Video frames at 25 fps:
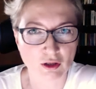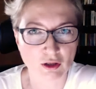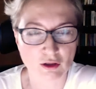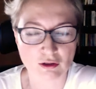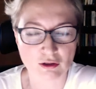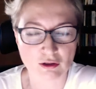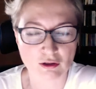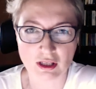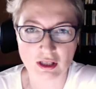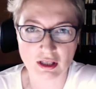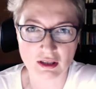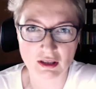
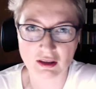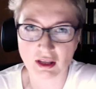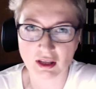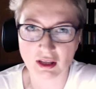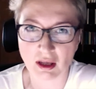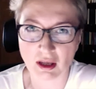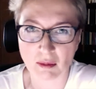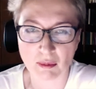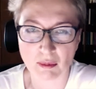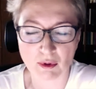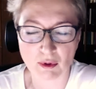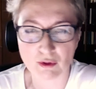only the
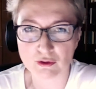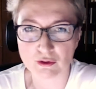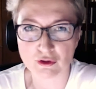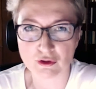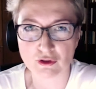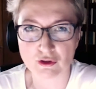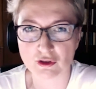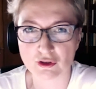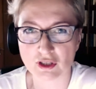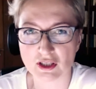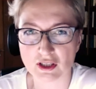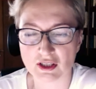
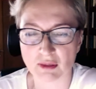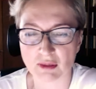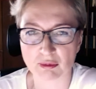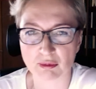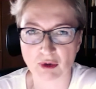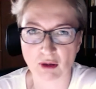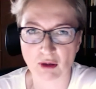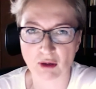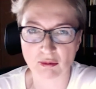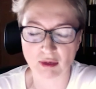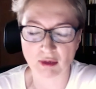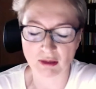abortion is the
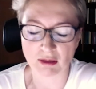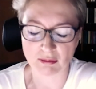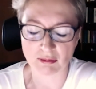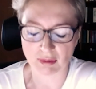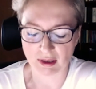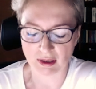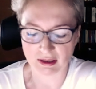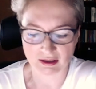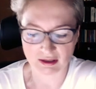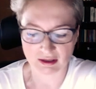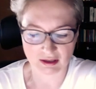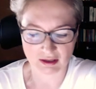problem,
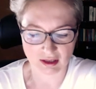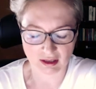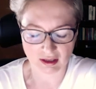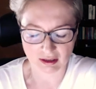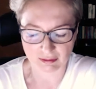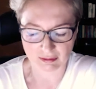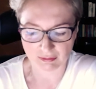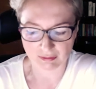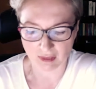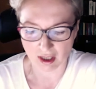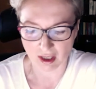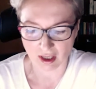but
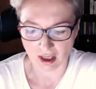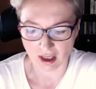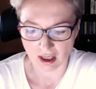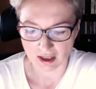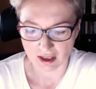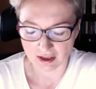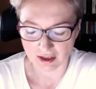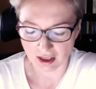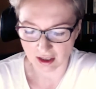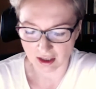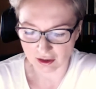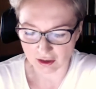
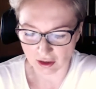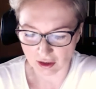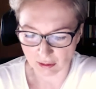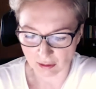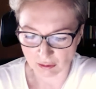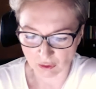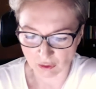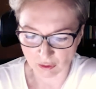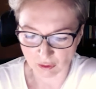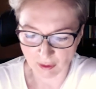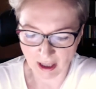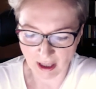such
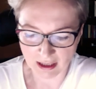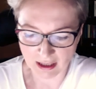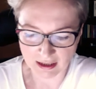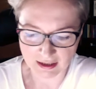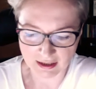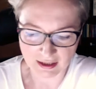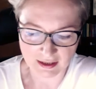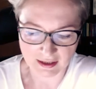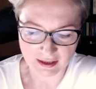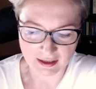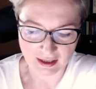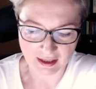
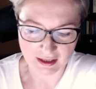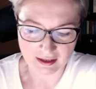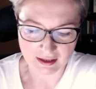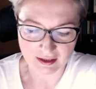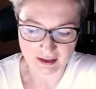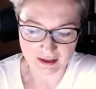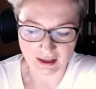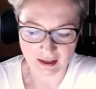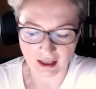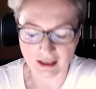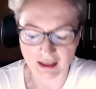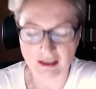abnormalities
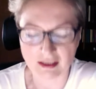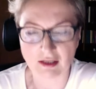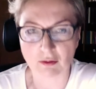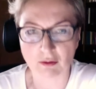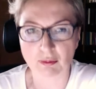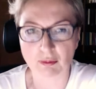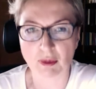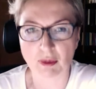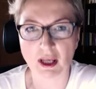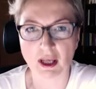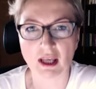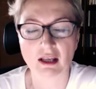as
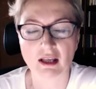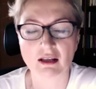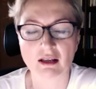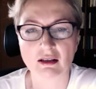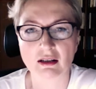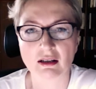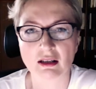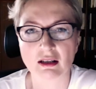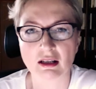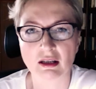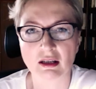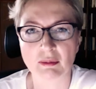ectopic
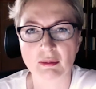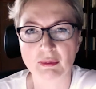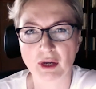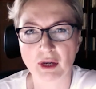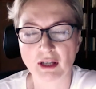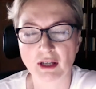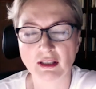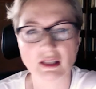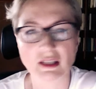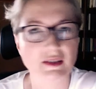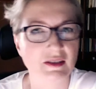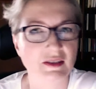
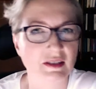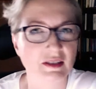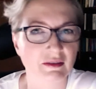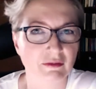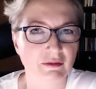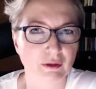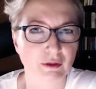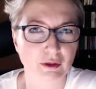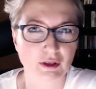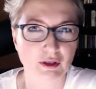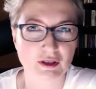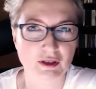pregnancy,
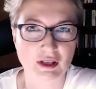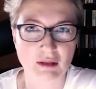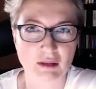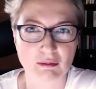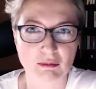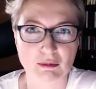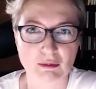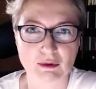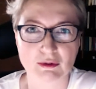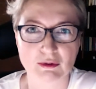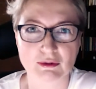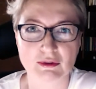for
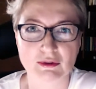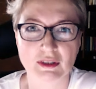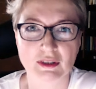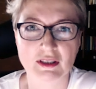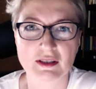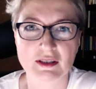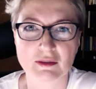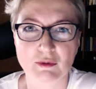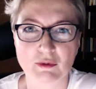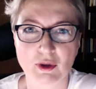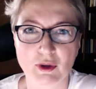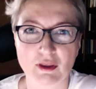example.
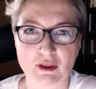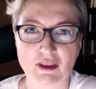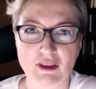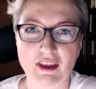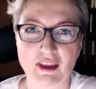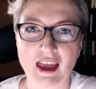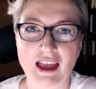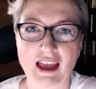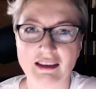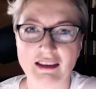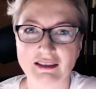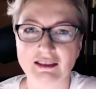Yes, what
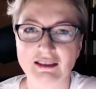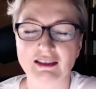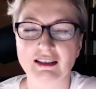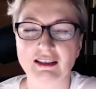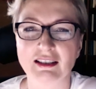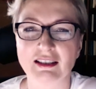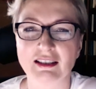then?